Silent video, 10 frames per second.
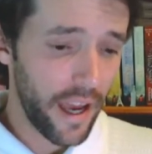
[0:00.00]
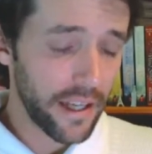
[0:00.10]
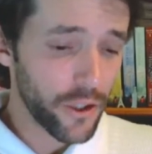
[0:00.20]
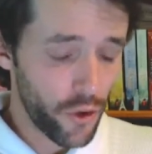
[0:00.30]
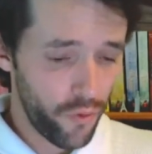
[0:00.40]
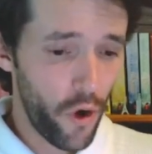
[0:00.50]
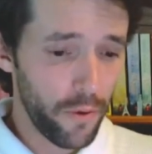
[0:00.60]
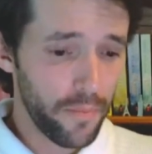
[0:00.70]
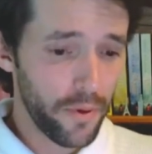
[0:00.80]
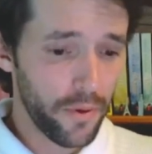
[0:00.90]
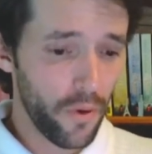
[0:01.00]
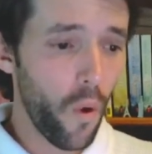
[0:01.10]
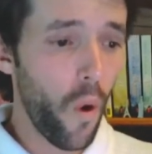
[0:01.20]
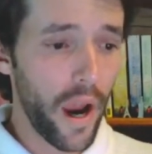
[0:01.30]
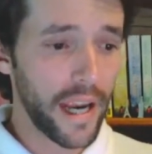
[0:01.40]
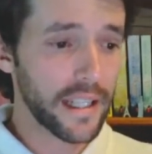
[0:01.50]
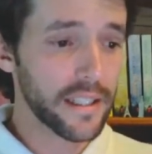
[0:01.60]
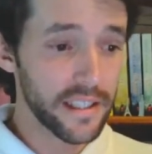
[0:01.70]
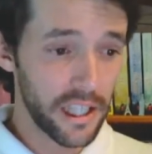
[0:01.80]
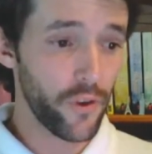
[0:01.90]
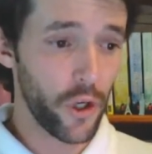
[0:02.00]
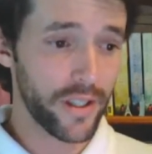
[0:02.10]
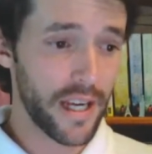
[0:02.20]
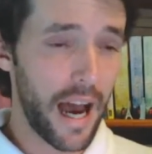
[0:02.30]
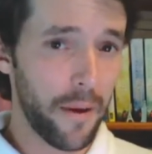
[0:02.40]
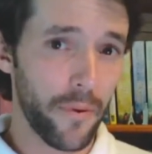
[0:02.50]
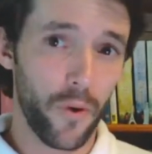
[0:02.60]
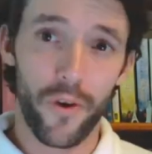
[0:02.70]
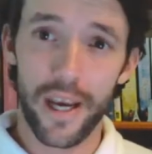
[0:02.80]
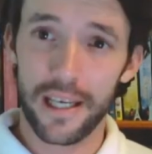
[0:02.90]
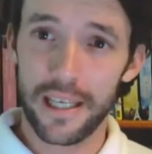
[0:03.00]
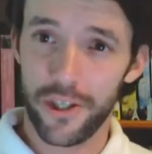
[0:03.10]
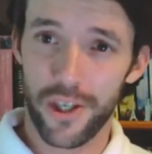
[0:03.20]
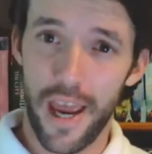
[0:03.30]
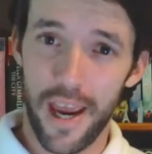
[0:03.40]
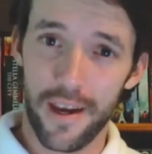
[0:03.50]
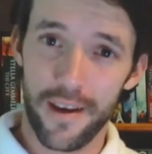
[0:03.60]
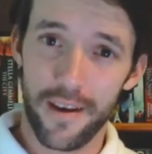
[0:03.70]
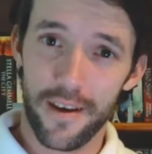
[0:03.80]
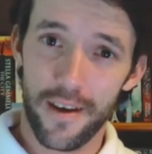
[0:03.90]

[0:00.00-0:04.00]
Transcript: a trope or a stereotype or a cliche,